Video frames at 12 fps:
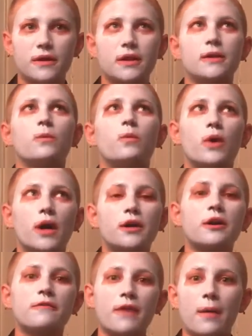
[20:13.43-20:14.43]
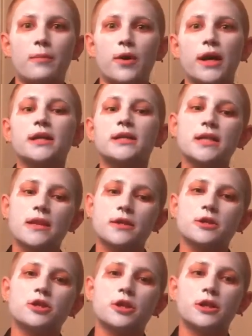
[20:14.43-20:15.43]
the water evaporates and the
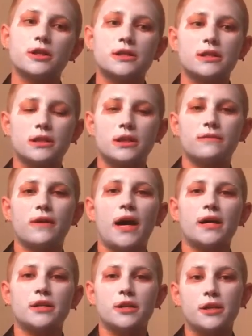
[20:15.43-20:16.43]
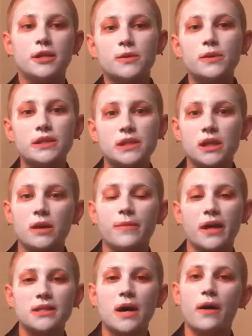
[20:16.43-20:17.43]
sugars solidify and turn into a syrup.
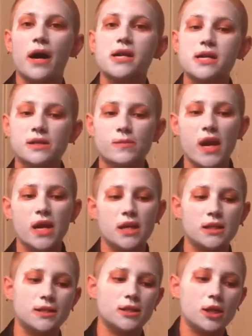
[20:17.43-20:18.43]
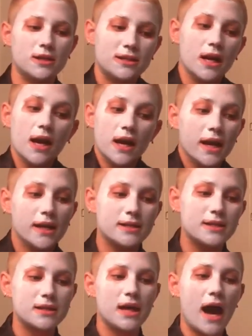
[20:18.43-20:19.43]
That's how honey is made.
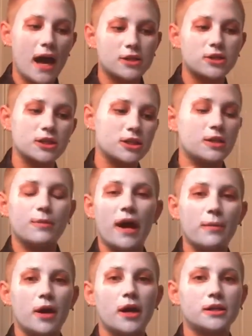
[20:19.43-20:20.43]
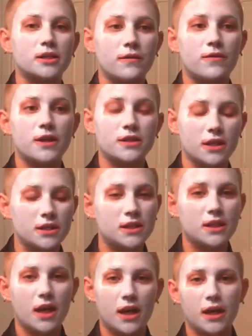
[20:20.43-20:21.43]
It's actually just a byproduct of their
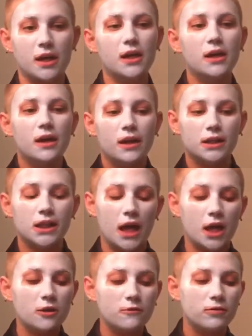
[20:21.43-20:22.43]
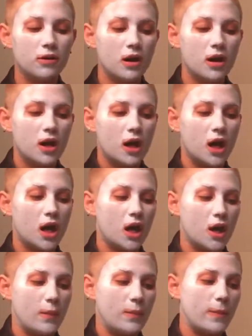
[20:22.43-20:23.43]
day-to-day life.
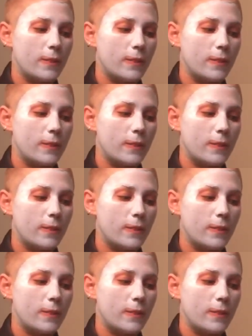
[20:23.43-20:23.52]
I